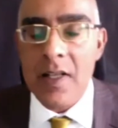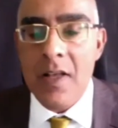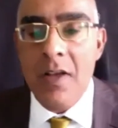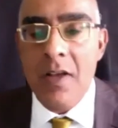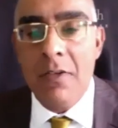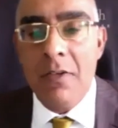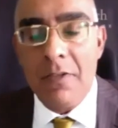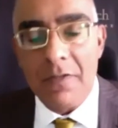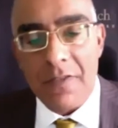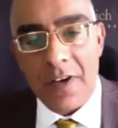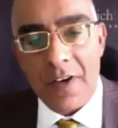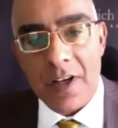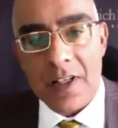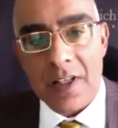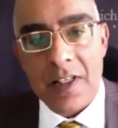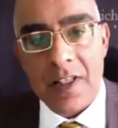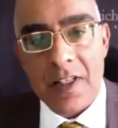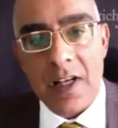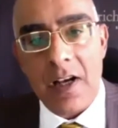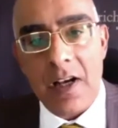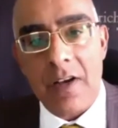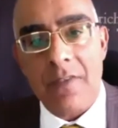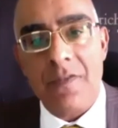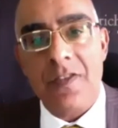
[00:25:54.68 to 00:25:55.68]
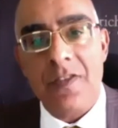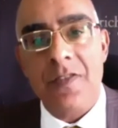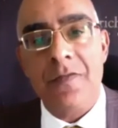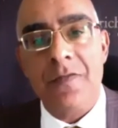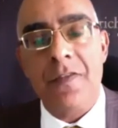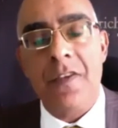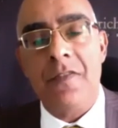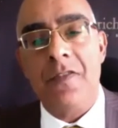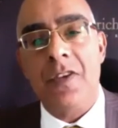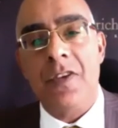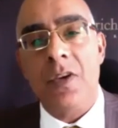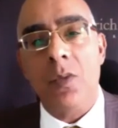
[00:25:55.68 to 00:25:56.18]
first half's
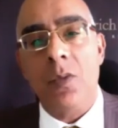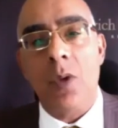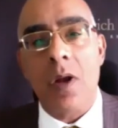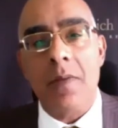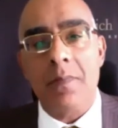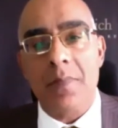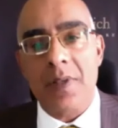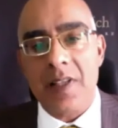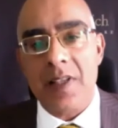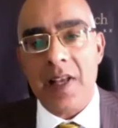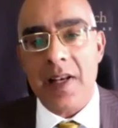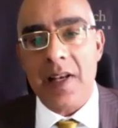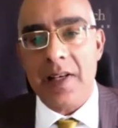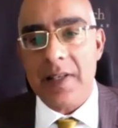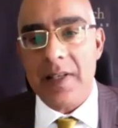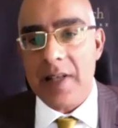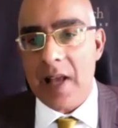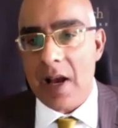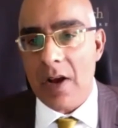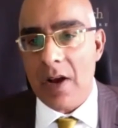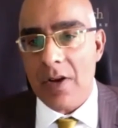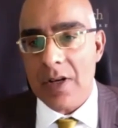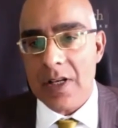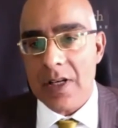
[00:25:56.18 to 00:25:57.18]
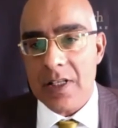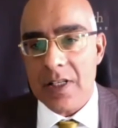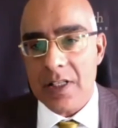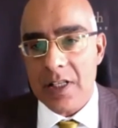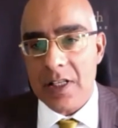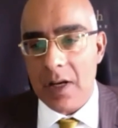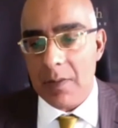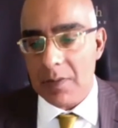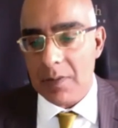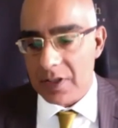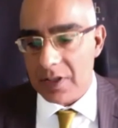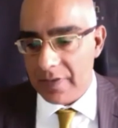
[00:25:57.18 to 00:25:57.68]
51% down in
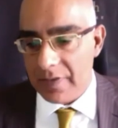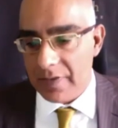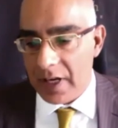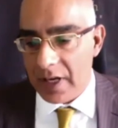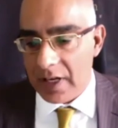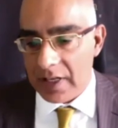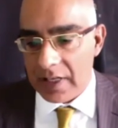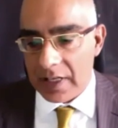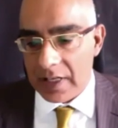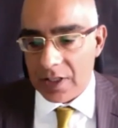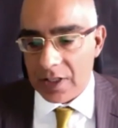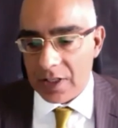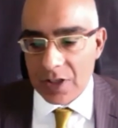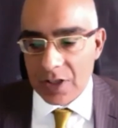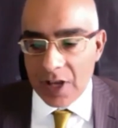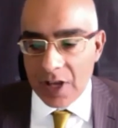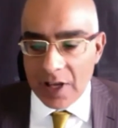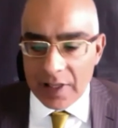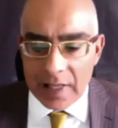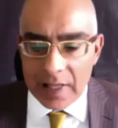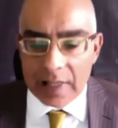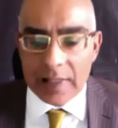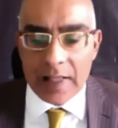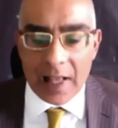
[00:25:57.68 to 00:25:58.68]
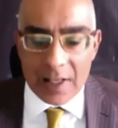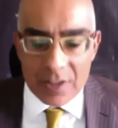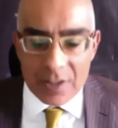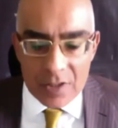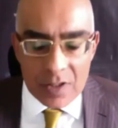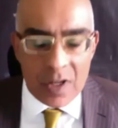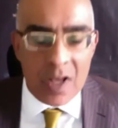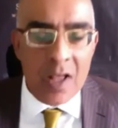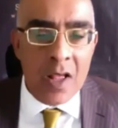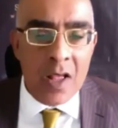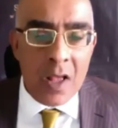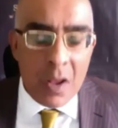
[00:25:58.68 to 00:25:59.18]
terms of earnings. So I think that's
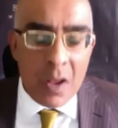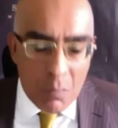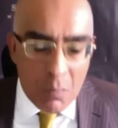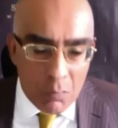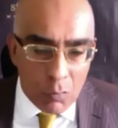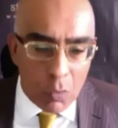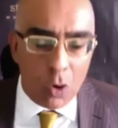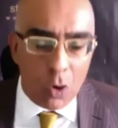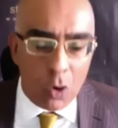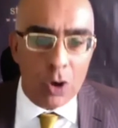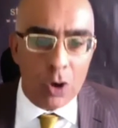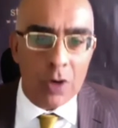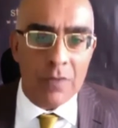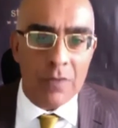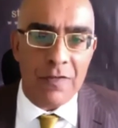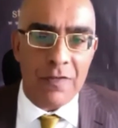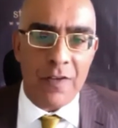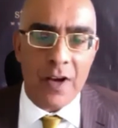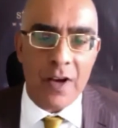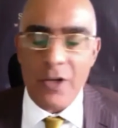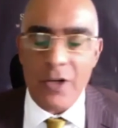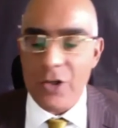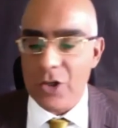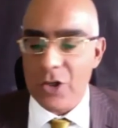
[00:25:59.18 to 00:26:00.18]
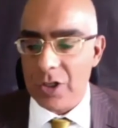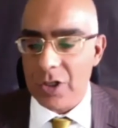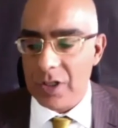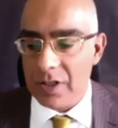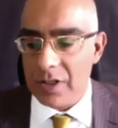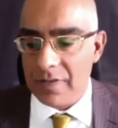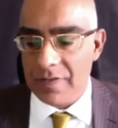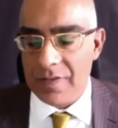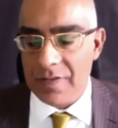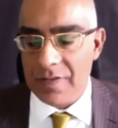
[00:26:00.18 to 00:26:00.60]
more a function of the